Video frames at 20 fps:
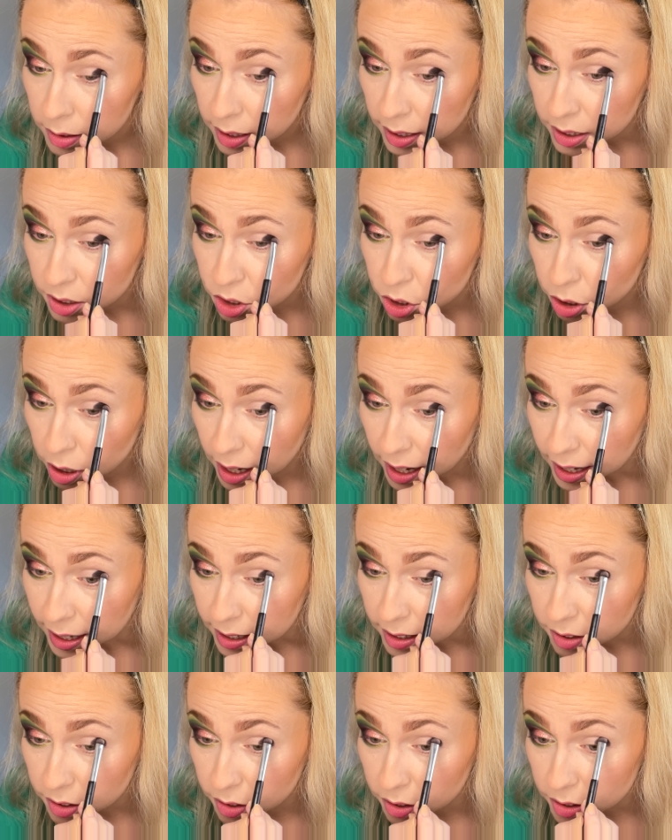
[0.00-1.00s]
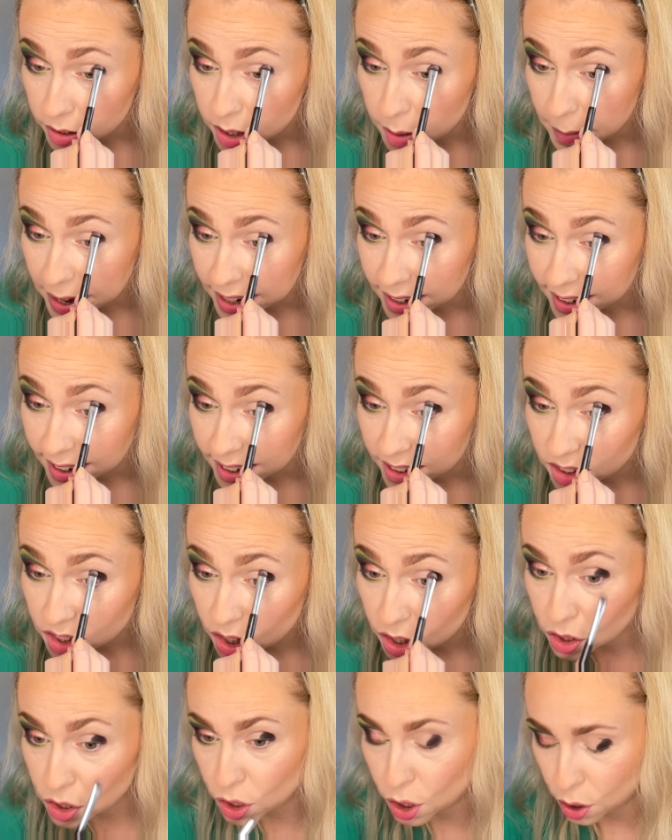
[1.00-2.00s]
And tried not to make it
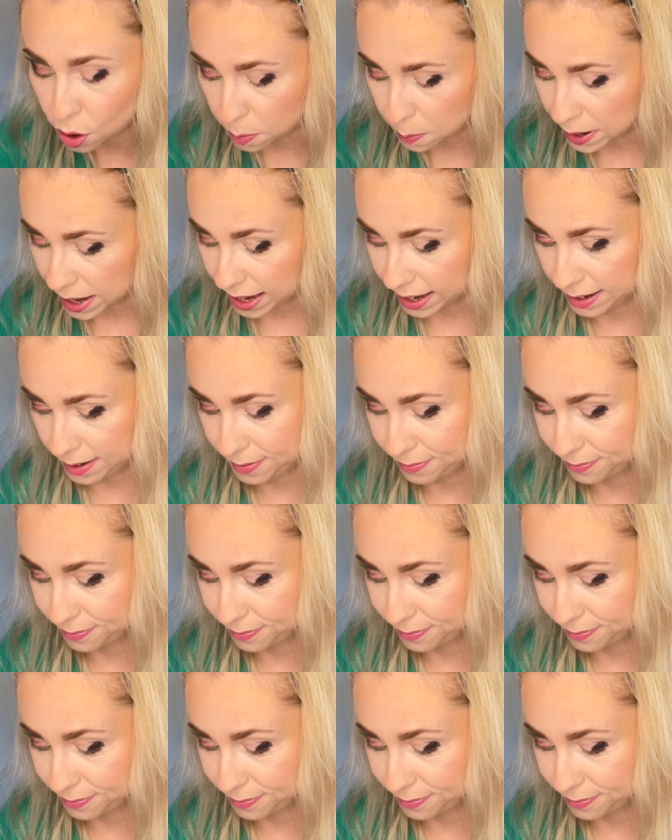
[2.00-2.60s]
too big.